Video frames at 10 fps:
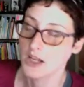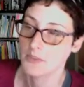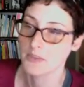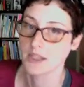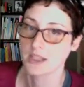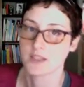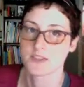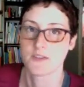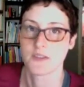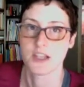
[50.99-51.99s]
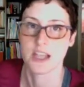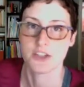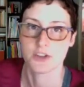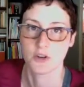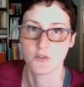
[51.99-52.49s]
mainly because of the
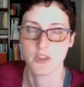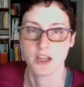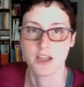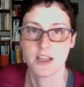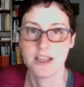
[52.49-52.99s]
nature of the